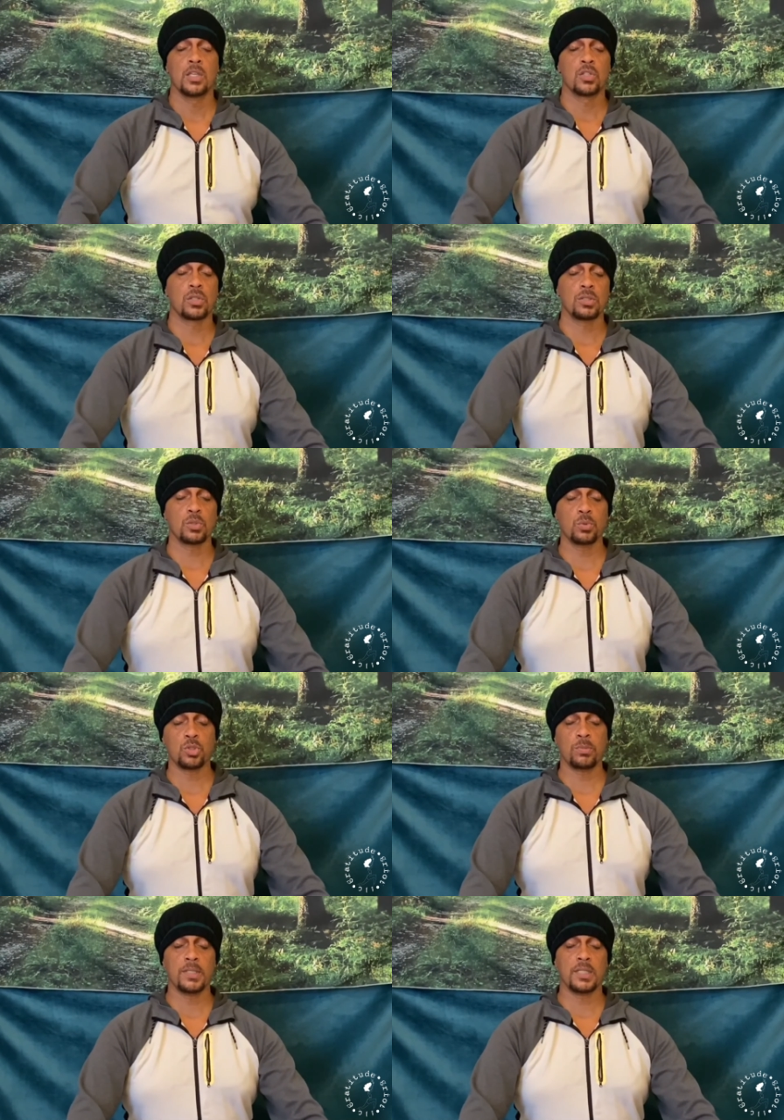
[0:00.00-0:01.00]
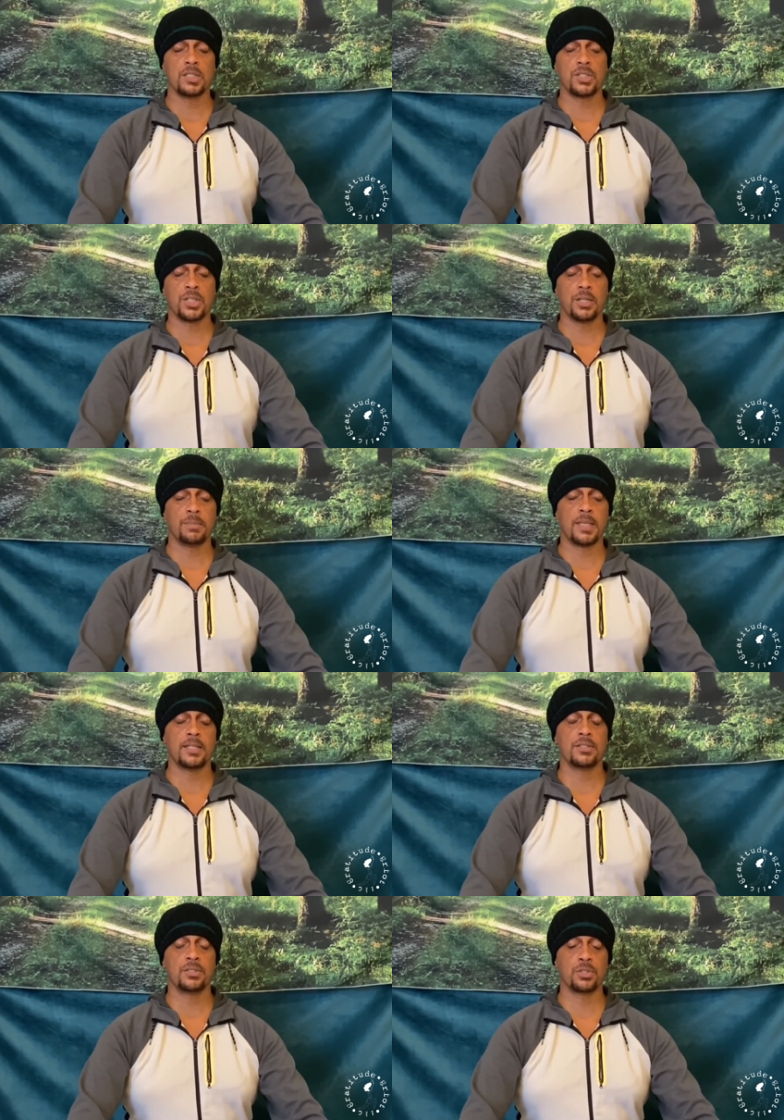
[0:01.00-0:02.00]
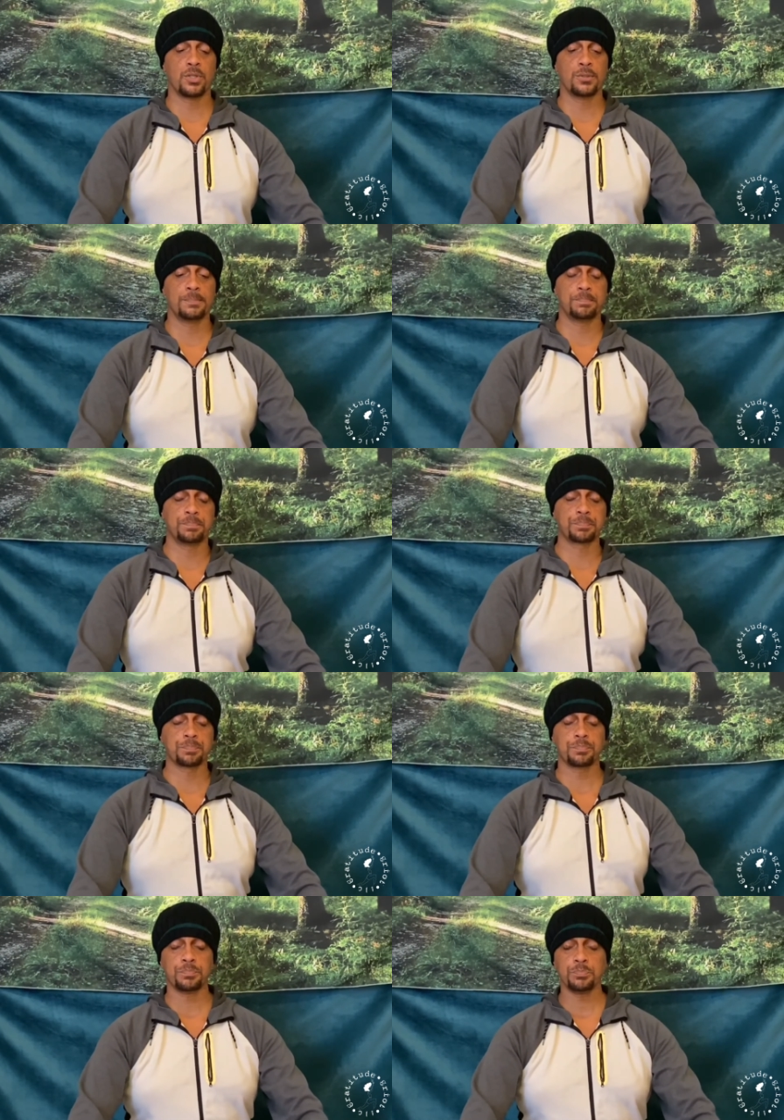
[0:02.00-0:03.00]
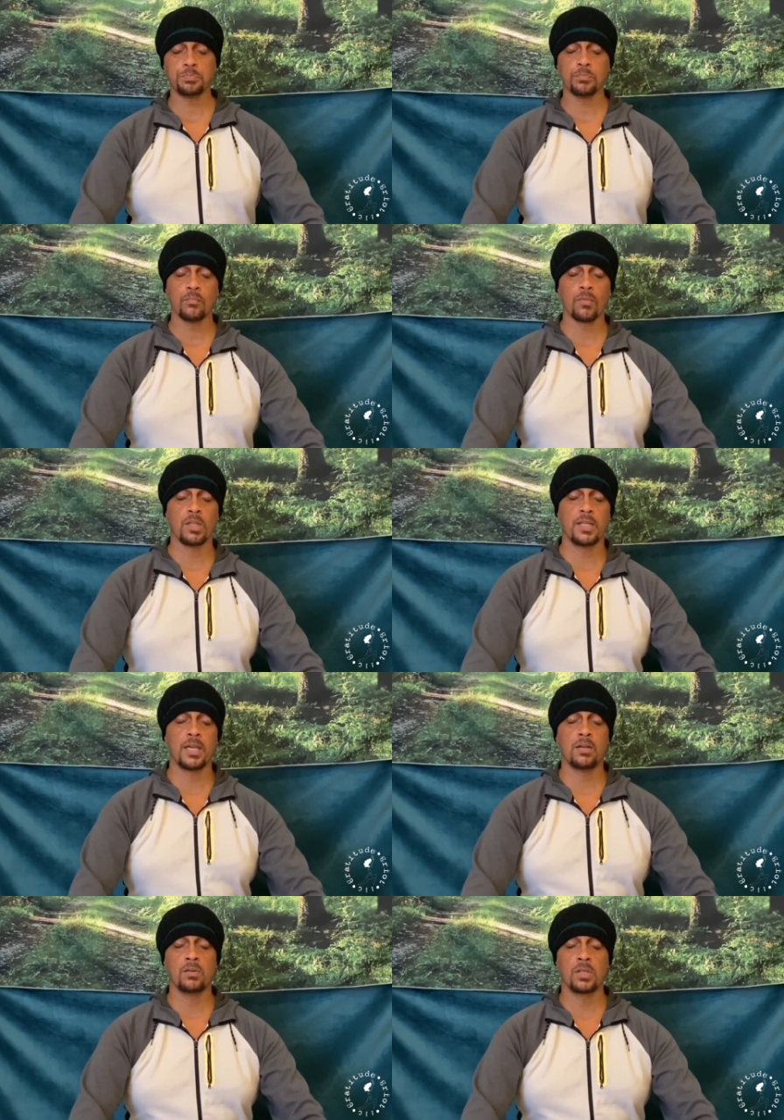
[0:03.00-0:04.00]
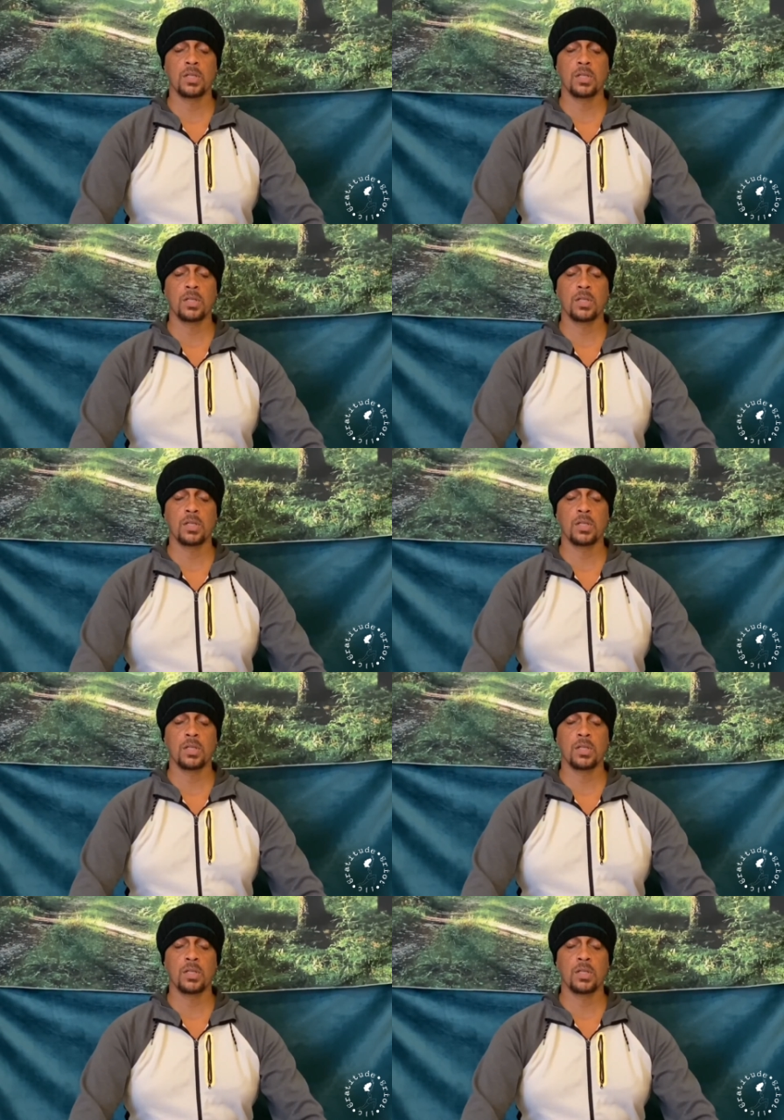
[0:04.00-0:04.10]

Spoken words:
So I just want you to begin to sit up nice and tall. Now,